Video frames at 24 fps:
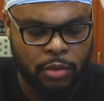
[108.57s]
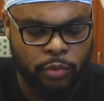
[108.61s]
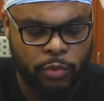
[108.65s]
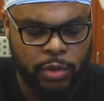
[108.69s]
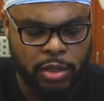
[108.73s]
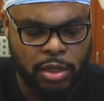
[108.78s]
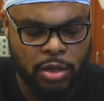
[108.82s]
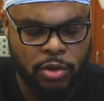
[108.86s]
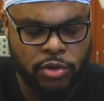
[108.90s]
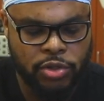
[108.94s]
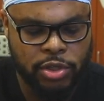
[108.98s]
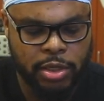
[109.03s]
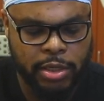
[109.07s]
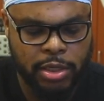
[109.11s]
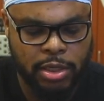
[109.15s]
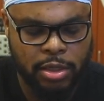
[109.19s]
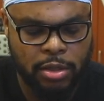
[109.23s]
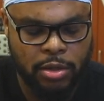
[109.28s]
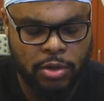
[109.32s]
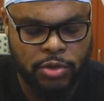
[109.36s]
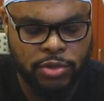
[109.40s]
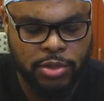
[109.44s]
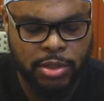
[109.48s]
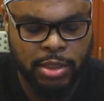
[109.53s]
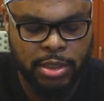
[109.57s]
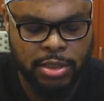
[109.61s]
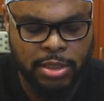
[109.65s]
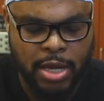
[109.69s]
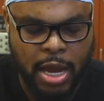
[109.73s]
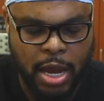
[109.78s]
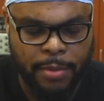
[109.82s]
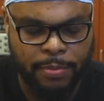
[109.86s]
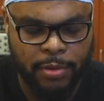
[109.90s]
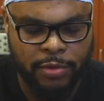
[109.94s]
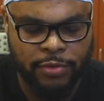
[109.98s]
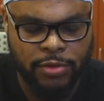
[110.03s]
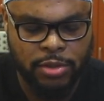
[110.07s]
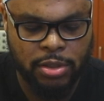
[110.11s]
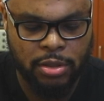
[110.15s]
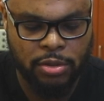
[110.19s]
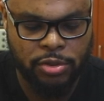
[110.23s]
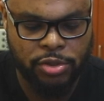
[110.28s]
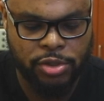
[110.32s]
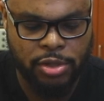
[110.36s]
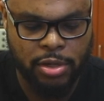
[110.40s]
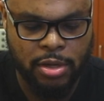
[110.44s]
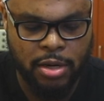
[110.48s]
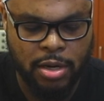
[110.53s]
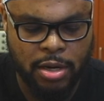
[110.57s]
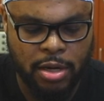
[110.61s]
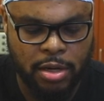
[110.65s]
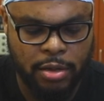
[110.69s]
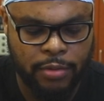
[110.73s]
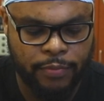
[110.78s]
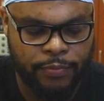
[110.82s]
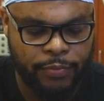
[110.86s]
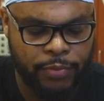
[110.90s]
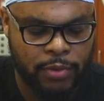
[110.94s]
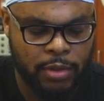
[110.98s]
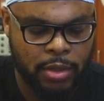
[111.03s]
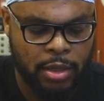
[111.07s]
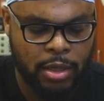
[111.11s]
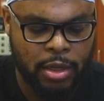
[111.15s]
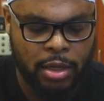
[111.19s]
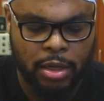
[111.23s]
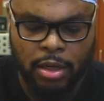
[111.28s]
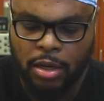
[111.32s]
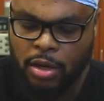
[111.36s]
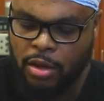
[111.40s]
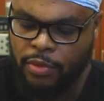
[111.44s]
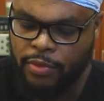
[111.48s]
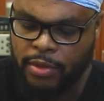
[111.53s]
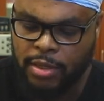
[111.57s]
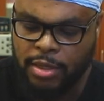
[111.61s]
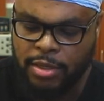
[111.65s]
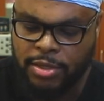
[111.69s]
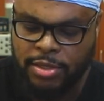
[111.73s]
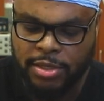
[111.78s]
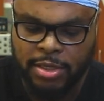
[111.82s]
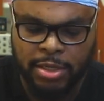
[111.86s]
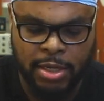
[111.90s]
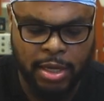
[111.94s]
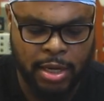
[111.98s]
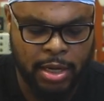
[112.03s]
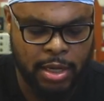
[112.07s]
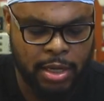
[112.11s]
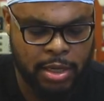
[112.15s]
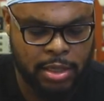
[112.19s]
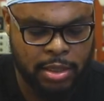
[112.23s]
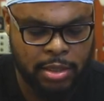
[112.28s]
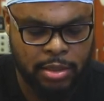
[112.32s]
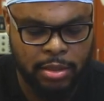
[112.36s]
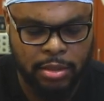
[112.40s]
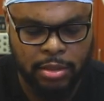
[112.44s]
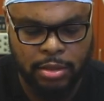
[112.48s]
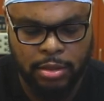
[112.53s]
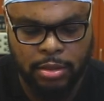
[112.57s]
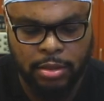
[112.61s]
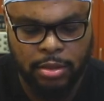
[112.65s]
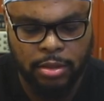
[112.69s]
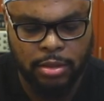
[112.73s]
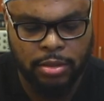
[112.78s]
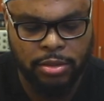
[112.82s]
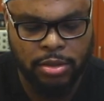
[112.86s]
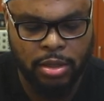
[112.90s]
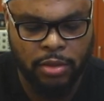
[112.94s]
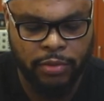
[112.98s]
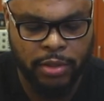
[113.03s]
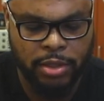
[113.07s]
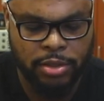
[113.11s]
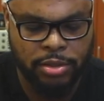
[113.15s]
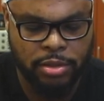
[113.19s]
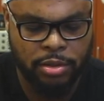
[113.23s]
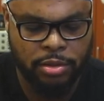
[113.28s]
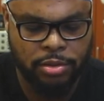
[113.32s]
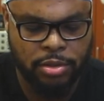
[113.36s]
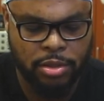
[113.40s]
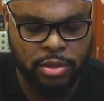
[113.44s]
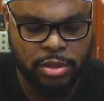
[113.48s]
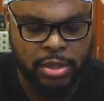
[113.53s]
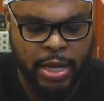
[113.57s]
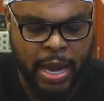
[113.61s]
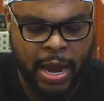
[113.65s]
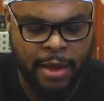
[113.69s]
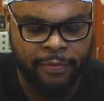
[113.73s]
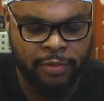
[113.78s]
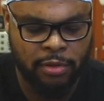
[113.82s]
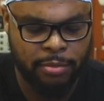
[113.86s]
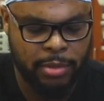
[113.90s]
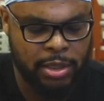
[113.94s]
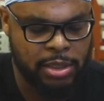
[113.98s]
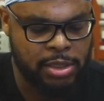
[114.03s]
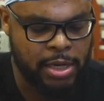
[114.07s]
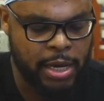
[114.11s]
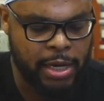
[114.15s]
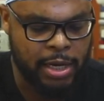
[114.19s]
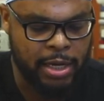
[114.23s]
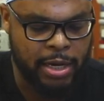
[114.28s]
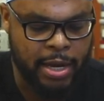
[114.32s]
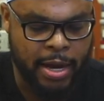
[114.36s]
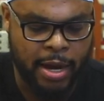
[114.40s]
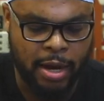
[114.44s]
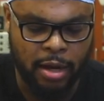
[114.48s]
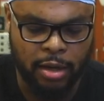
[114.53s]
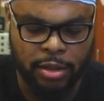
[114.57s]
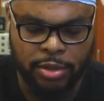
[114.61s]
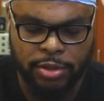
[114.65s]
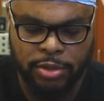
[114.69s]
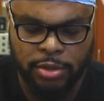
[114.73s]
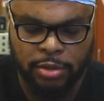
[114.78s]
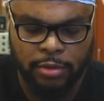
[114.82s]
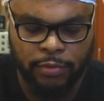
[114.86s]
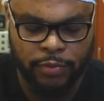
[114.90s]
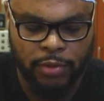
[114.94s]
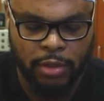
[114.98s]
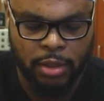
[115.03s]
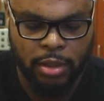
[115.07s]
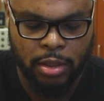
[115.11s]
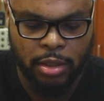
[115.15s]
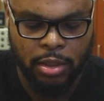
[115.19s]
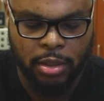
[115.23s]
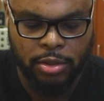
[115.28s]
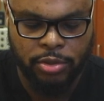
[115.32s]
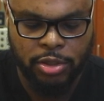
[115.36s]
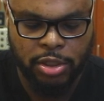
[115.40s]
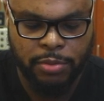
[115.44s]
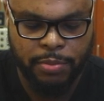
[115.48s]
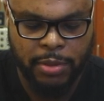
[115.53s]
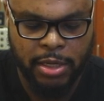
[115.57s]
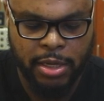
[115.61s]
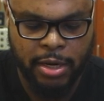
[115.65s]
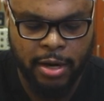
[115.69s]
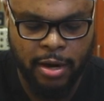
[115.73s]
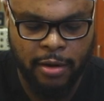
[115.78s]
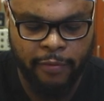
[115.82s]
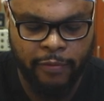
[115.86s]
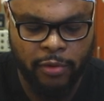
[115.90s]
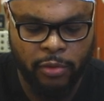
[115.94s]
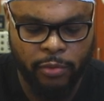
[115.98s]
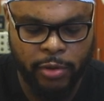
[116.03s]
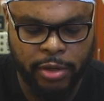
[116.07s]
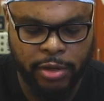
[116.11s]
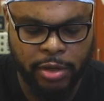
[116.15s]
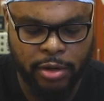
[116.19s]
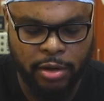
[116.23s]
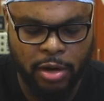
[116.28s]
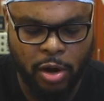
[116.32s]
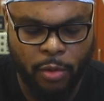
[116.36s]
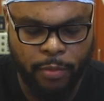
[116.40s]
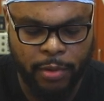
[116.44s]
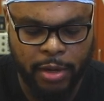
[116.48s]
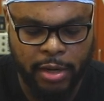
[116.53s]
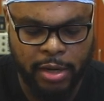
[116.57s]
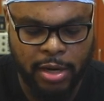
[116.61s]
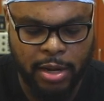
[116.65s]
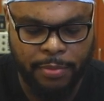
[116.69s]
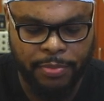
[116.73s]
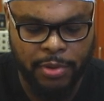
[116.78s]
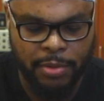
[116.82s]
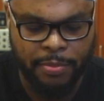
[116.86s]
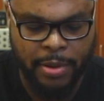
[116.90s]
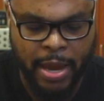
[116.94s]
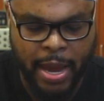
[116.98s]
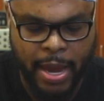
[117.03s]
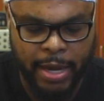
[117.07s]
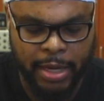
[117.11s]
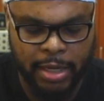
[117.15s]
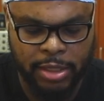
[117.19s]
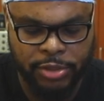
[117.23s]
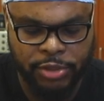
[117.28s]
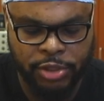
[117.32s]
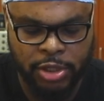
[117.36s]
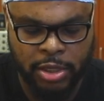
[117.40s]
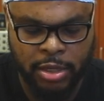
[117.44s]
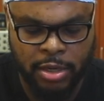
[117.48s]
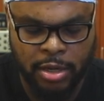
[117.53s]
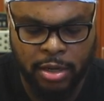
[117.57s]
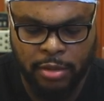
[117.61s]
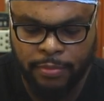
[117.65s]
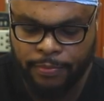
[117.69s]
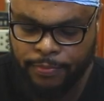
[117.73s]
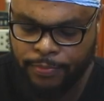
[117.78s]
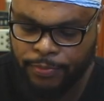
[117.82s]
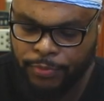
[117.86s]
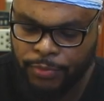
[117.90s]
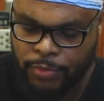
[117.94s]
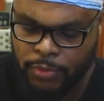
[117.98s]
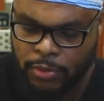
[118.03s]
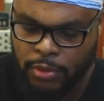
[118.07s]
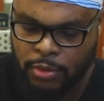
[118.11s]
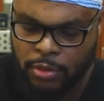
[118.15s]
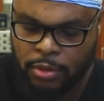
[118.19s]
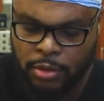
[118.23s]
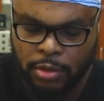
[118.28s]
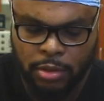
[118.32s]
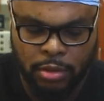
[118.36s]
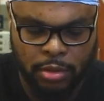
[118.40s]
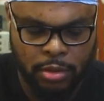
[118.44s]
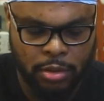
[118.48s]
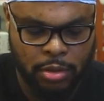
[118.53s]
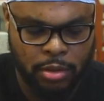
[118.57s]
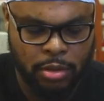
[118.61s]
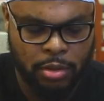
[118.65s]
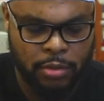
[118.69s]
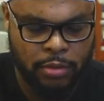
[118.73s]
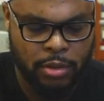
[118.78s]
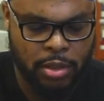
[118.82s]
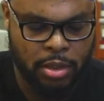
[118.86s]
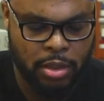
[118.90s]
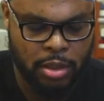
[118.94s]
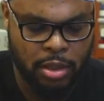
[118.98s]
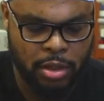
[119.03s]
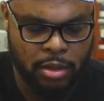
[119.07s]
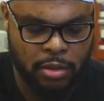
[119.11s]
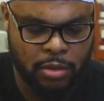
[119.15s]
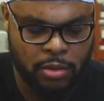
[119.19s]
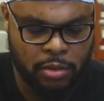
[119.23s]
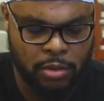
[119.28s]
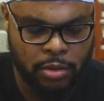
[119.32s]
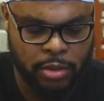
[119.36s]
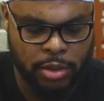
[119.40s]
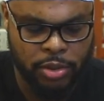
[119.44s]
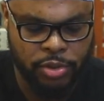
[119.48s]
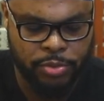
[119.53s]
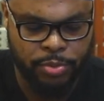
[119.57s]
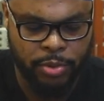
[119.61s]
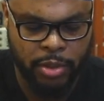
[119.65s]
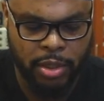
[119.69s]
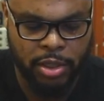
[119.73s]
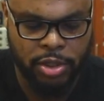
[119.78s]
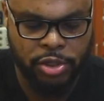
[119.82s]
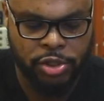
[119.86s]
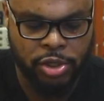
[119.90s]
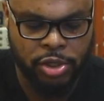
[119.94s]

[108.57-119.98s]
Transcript: We usually use this type of suture on the skin, so these sutures have to be taken out. Just be careful when you're opening up the package here. The needle is pretty